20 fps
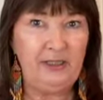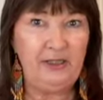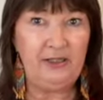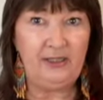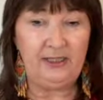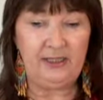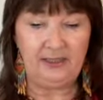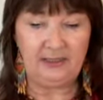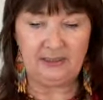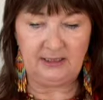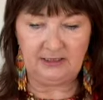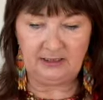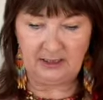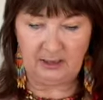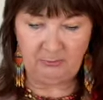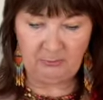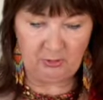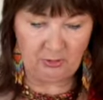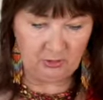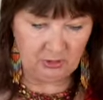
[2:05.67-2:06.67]
things as I
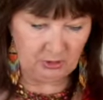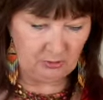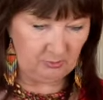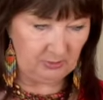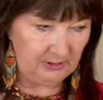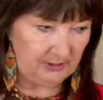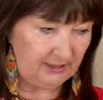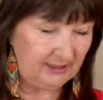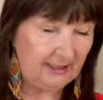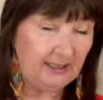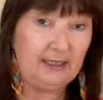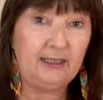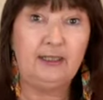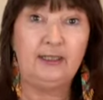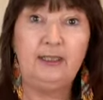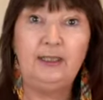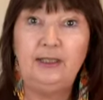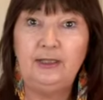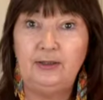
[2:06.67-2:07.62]
possibly can